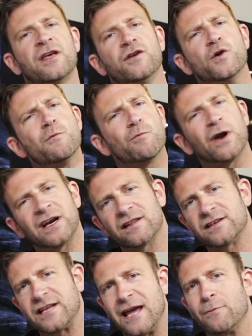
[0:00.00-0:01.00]
that you bring to
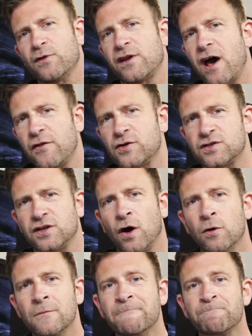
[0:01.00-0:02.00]
the table that others
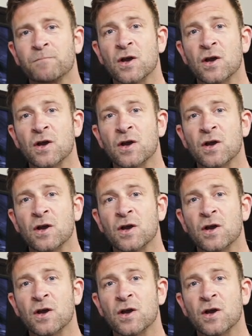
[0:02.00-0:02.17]
don't,